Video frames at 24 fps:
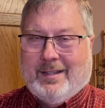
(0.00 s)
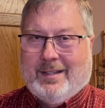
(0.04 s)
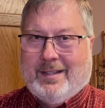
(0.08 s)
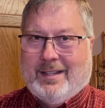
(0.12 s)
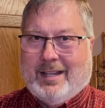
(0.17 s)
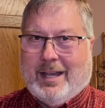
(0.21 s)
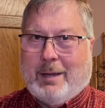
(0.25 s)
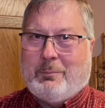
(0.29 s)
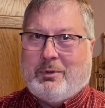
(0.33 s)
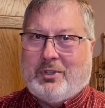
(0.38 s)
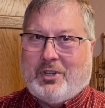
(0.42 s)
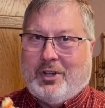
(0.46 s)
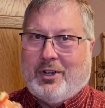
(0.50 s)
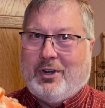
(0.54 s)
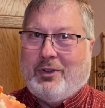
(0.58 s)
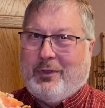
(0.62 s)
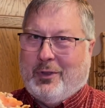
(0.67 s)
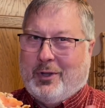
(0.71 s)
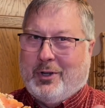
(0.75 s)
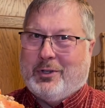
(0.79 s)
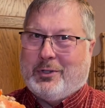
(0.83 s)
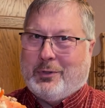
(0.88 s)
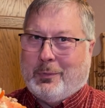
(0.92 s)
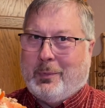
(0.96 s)
I'm sure
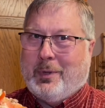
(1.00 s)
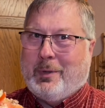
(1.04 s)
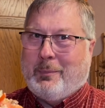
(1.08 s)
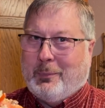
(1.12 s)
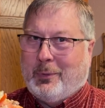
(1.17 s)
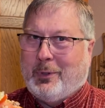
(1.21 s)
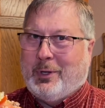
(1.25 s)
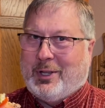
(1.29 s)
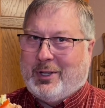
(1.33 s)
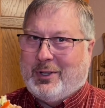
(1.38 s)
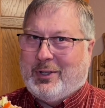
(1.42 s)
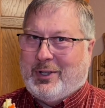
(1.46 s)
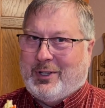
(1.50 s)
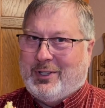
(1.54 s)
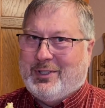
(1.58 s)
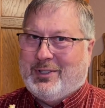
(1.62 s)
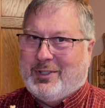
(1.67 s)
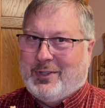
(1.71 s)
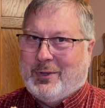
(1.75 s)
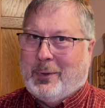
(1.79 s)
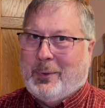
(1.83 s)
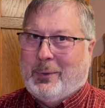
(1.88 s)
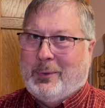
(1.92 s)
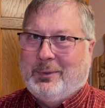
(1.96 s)
theirs will be pretty good
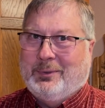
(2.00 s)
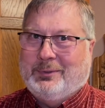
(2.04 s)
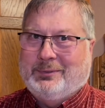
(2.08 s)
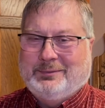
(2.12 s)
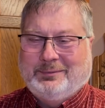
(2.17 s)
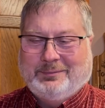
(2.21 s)
too.